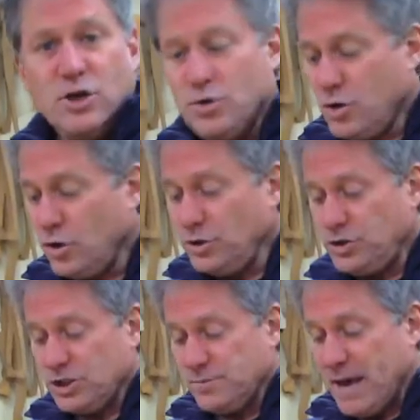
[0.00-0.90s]
you could
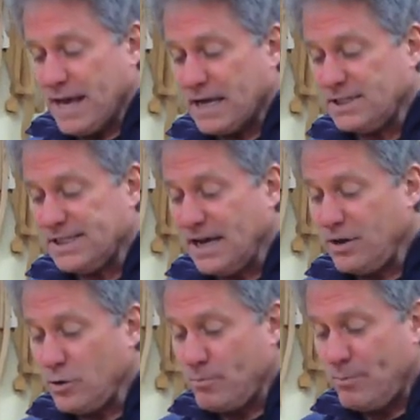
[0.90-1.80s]
just make a
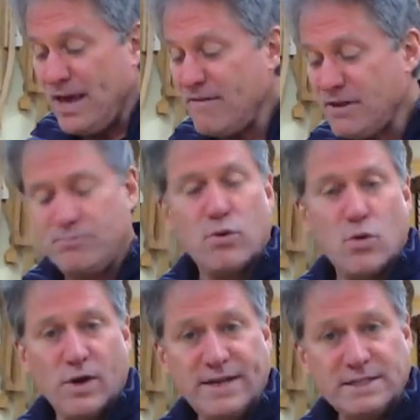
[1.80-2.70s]
center pivot
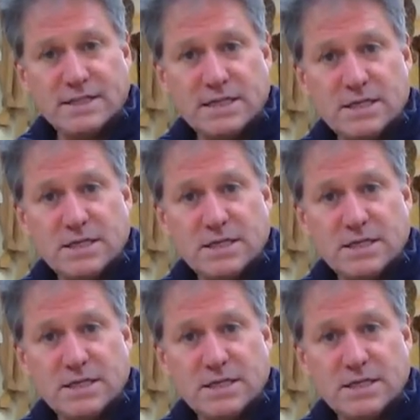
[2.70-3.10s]
point